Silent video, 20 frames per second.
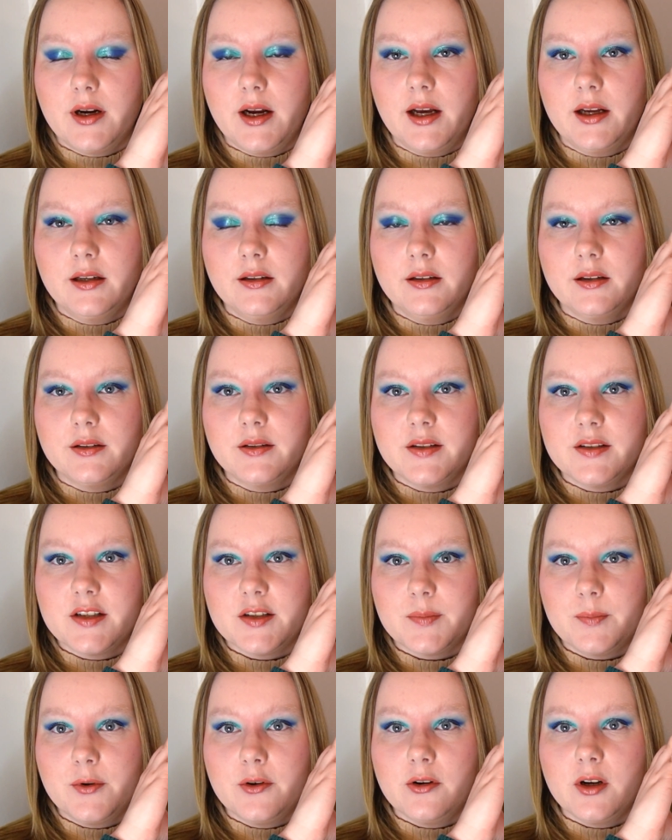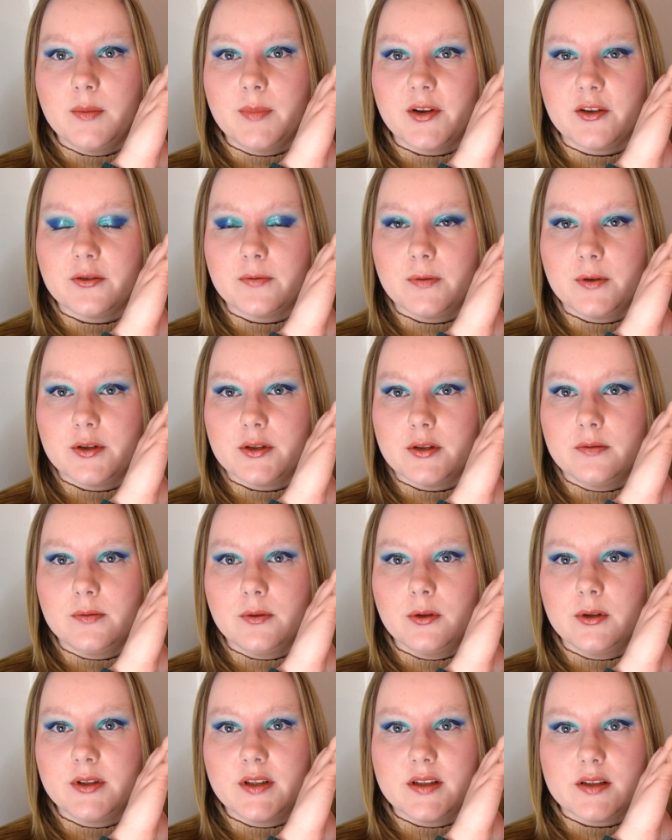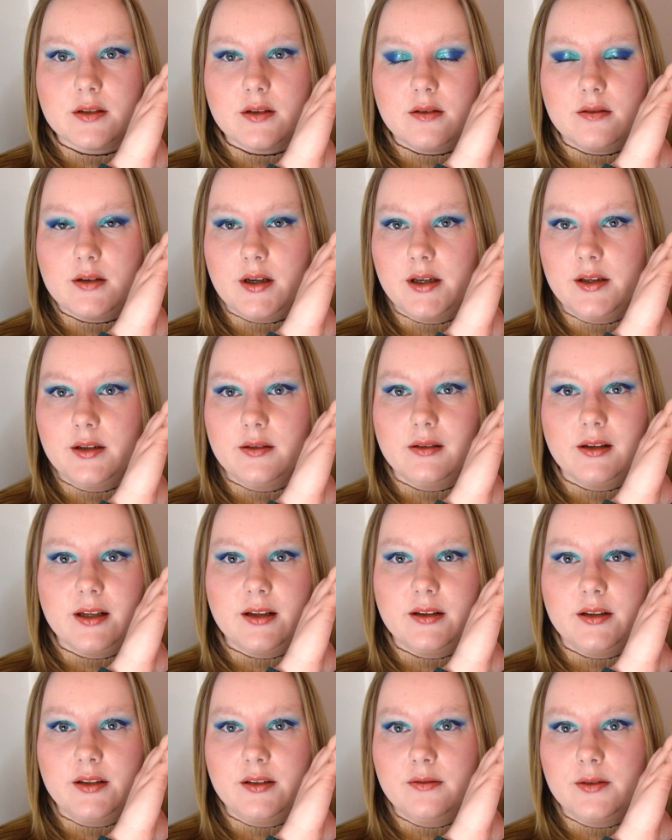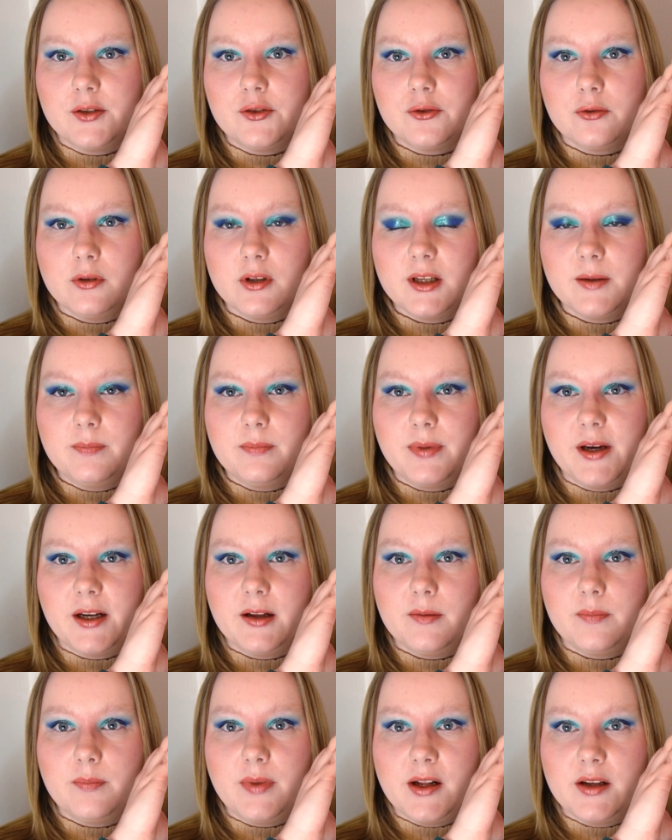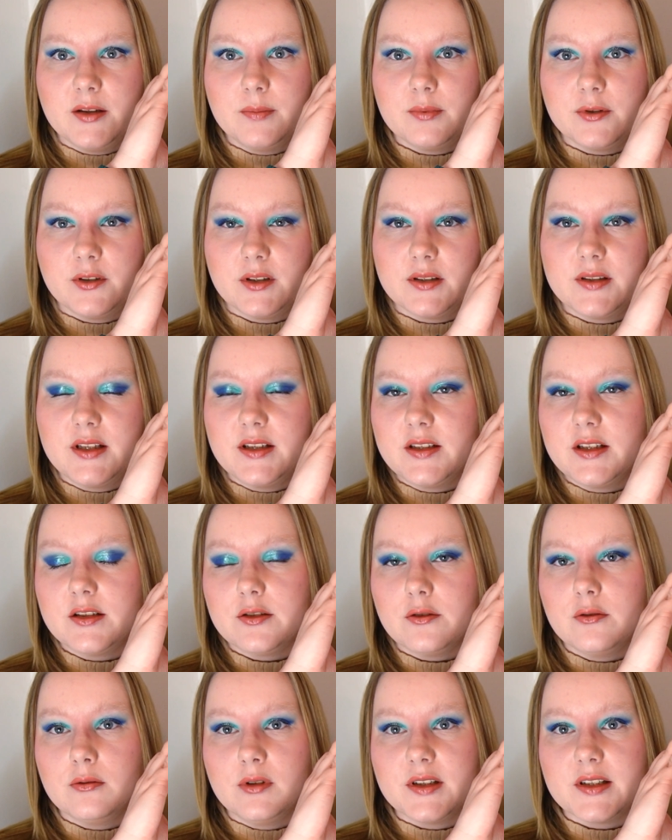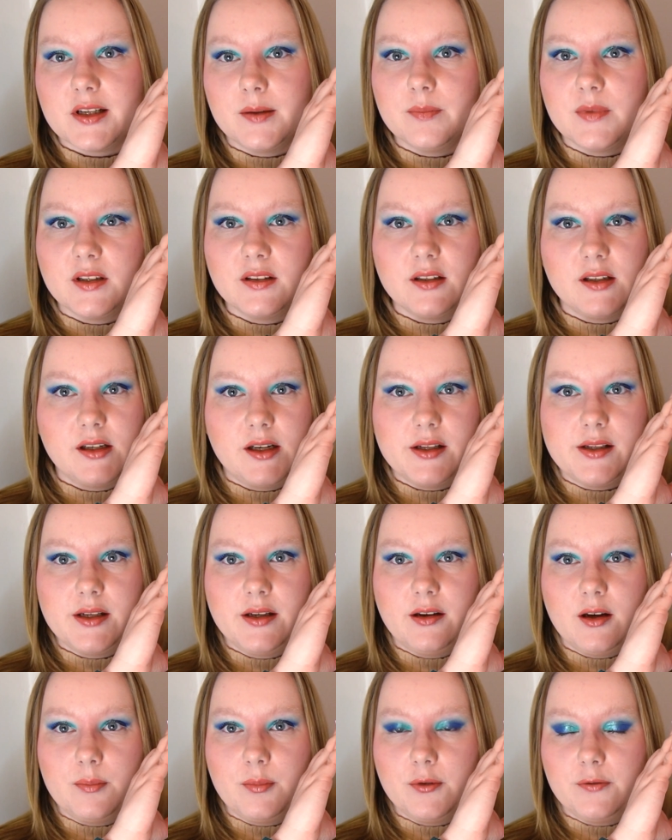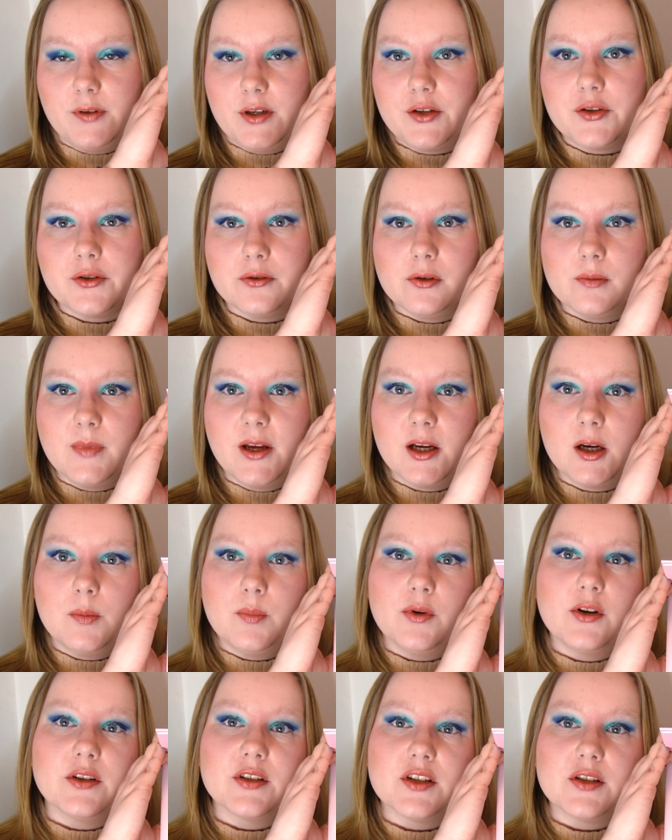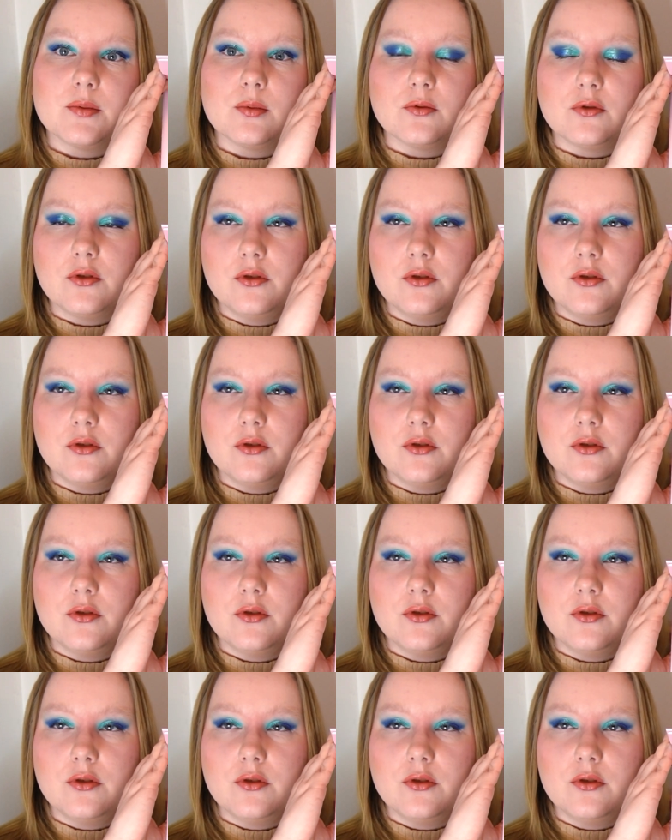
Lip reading: And this is purely because, first of all, this kind of individual lip palette products, this is only something that I think a professional makeup artist would